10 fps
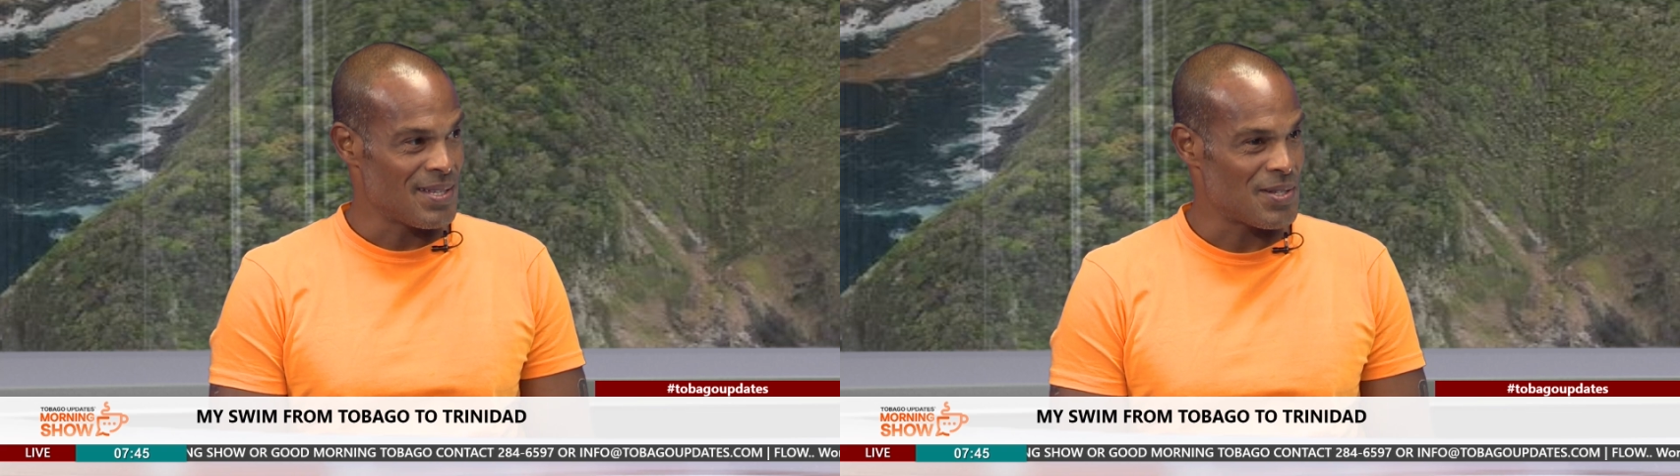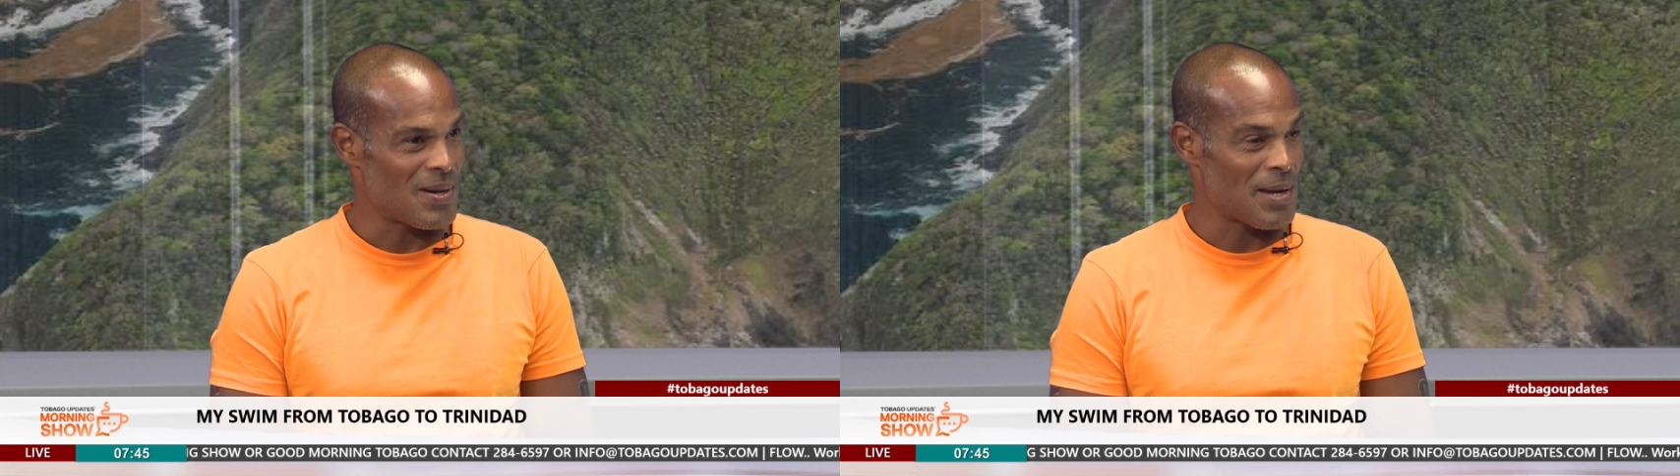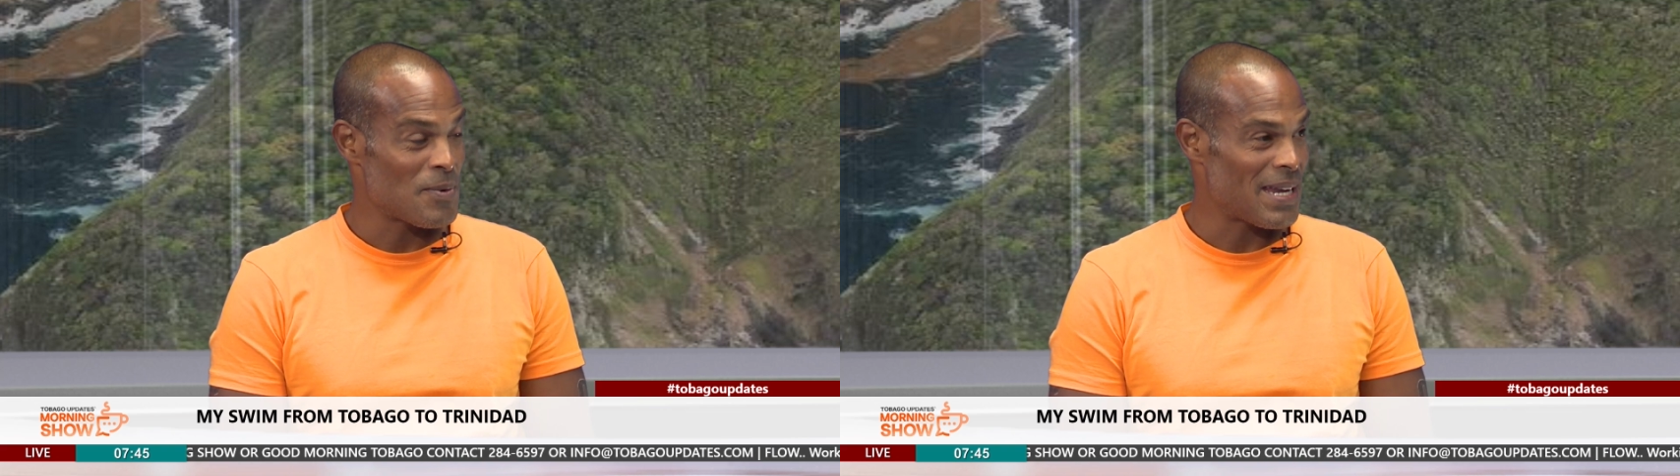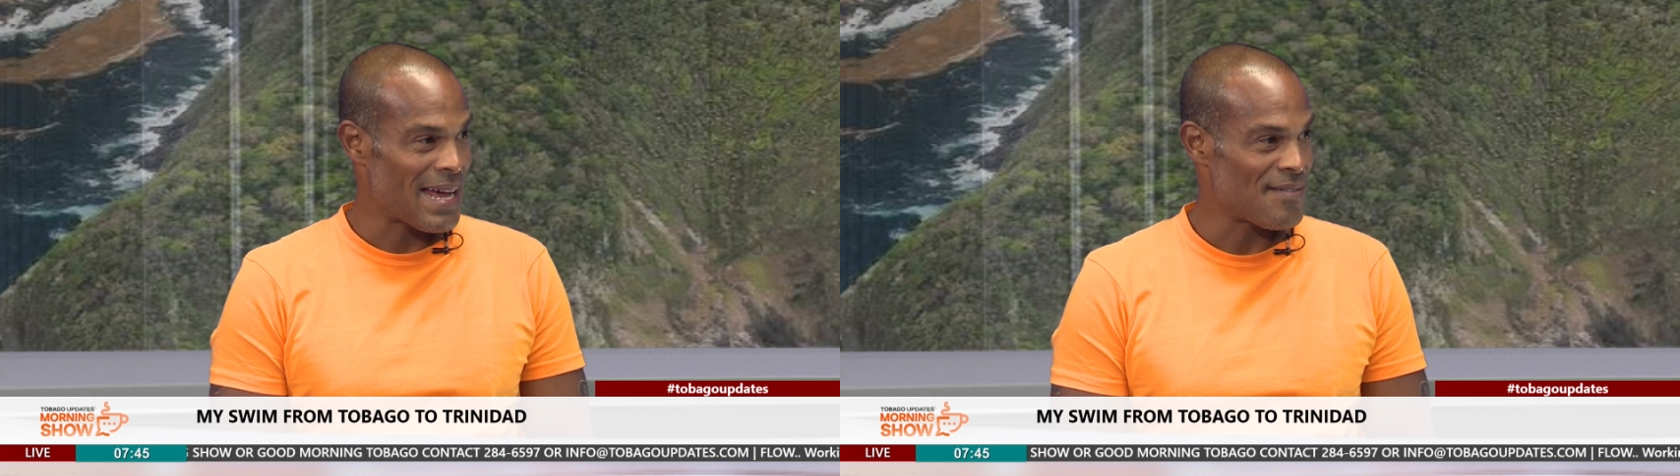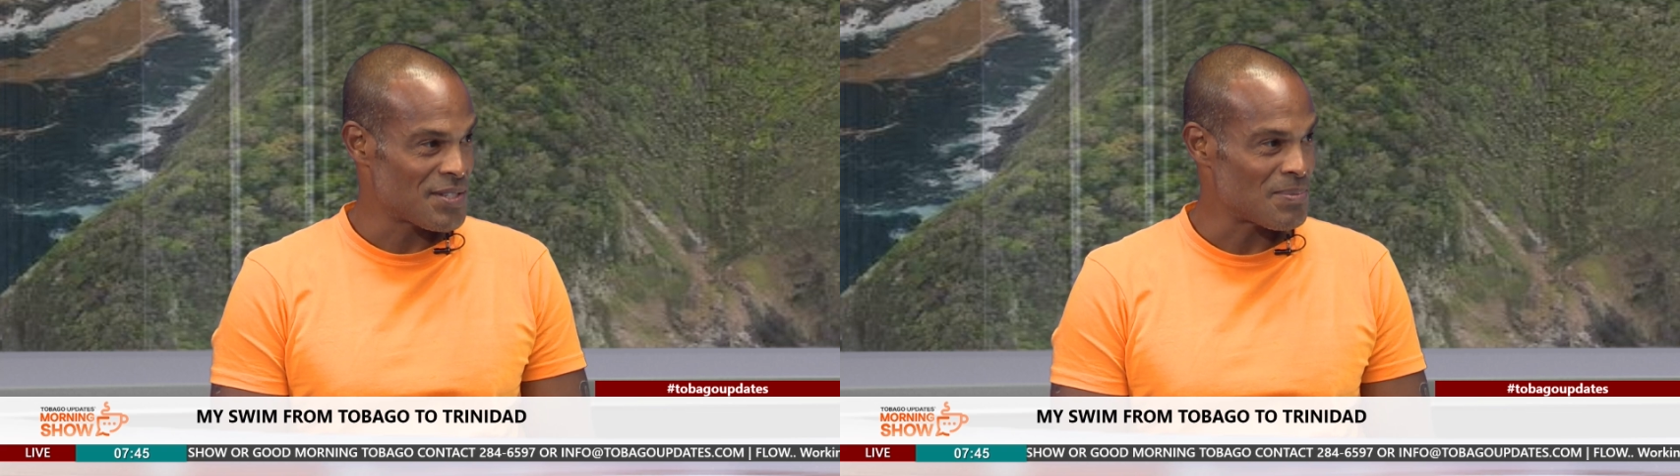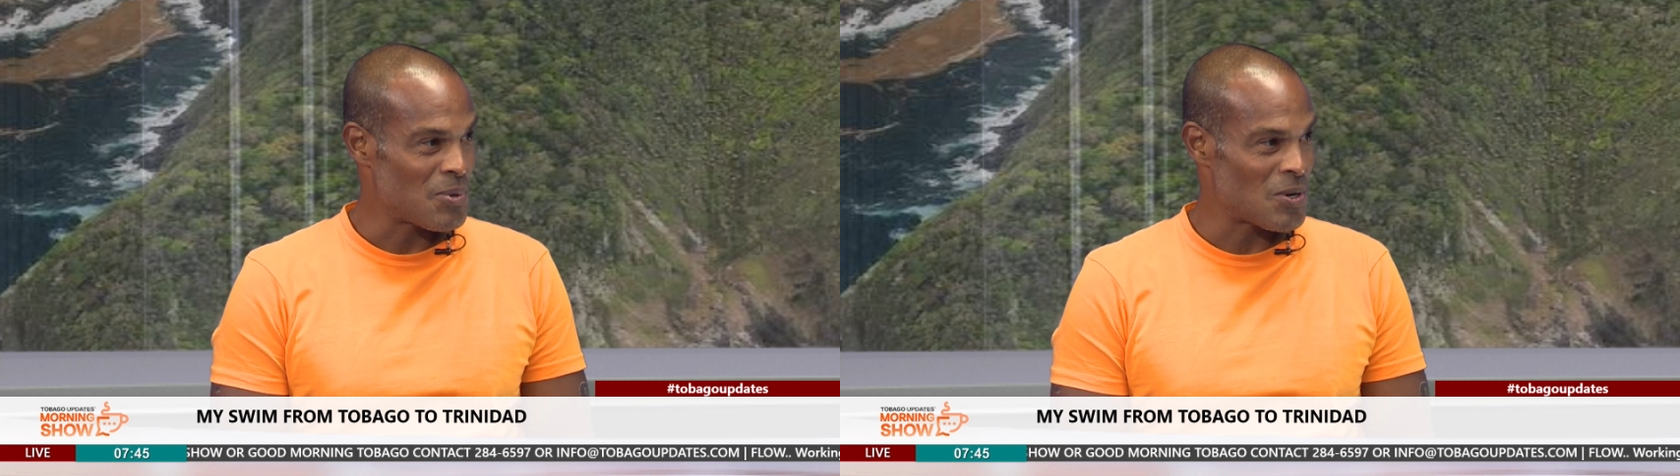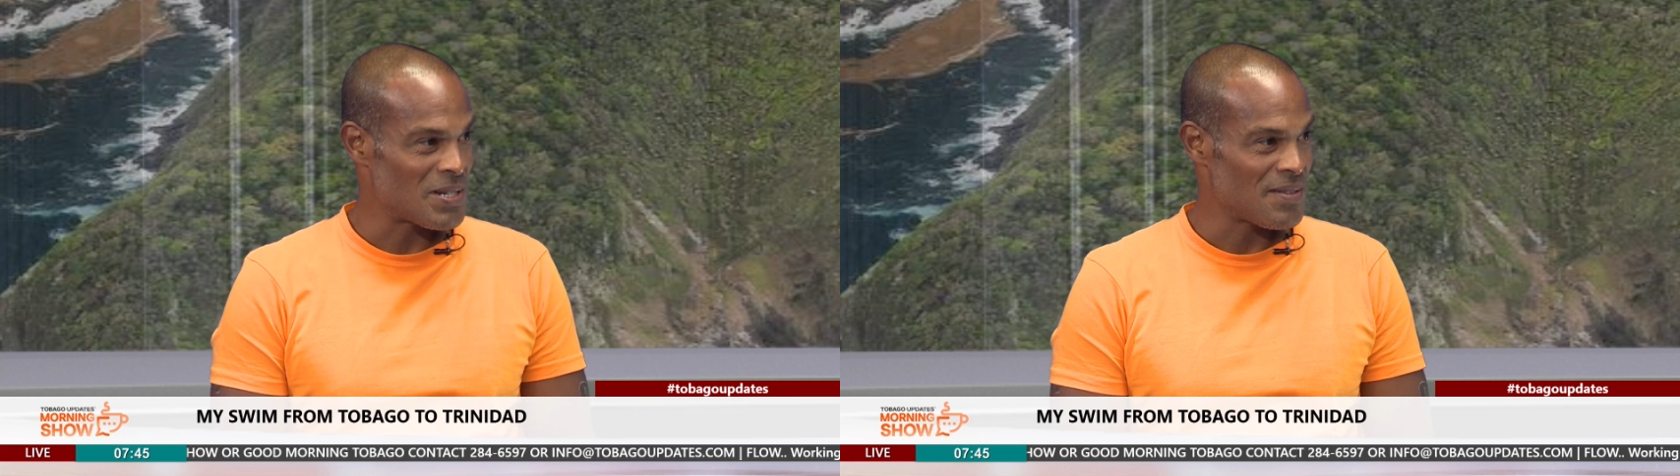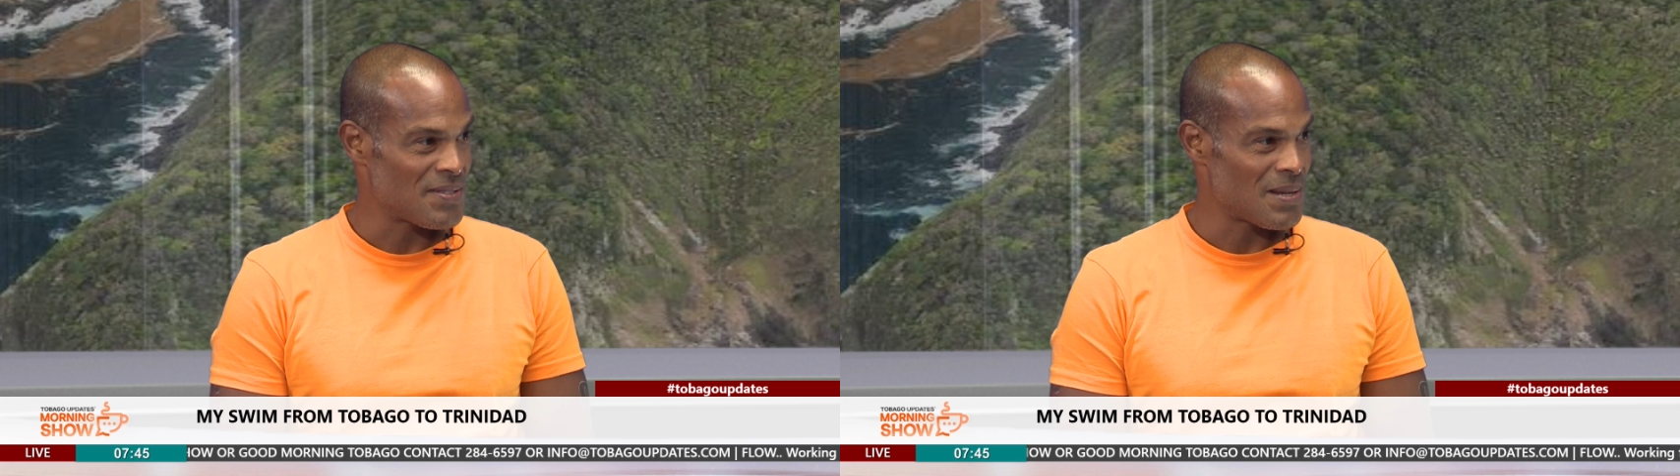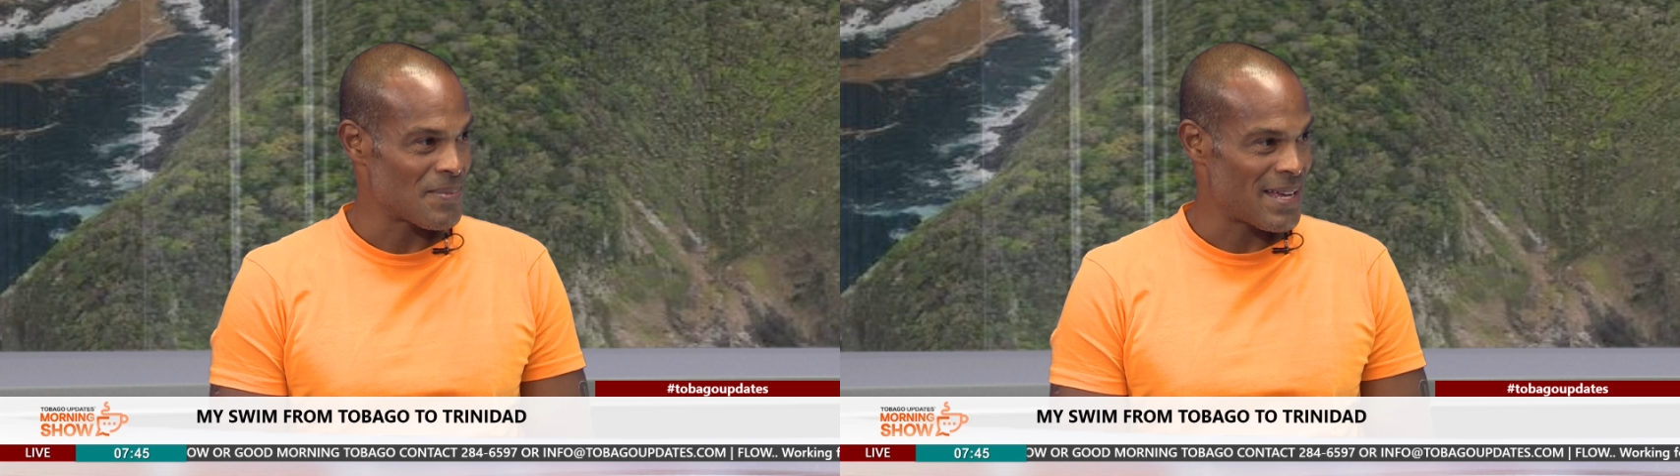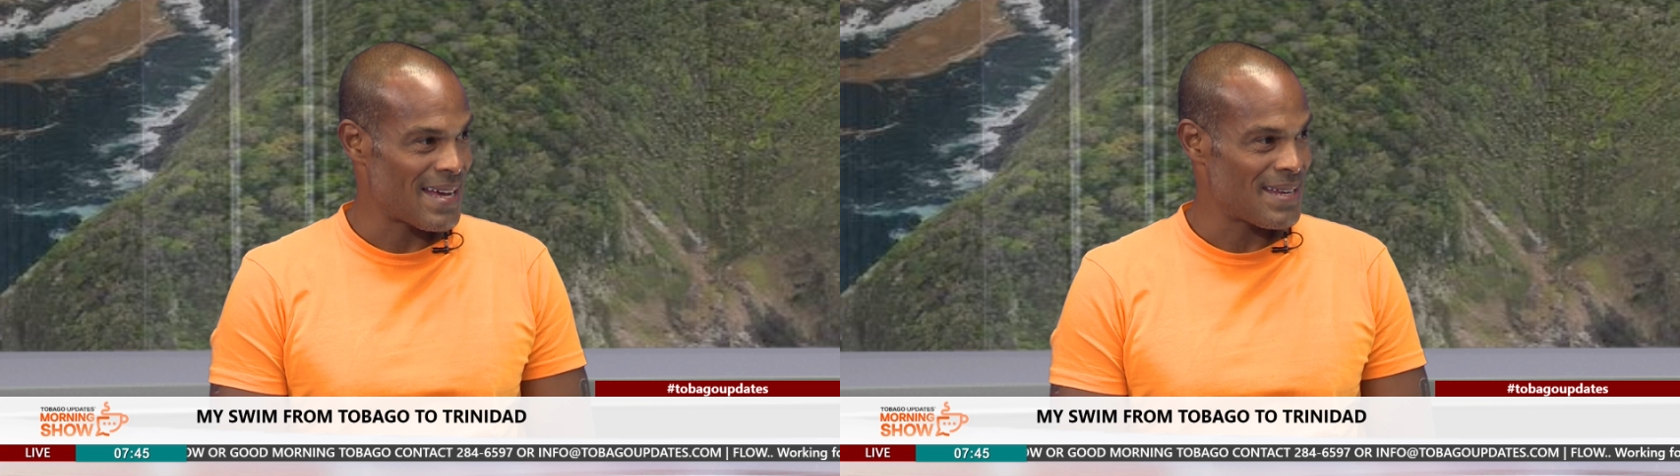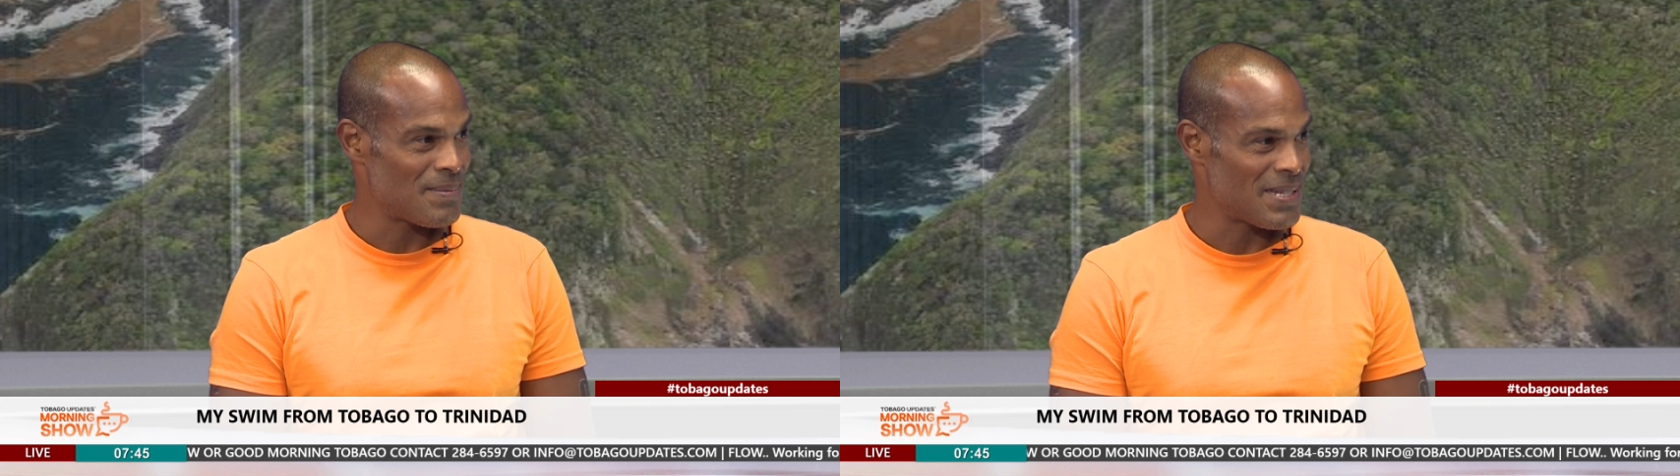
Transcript: So I will have support of some kind.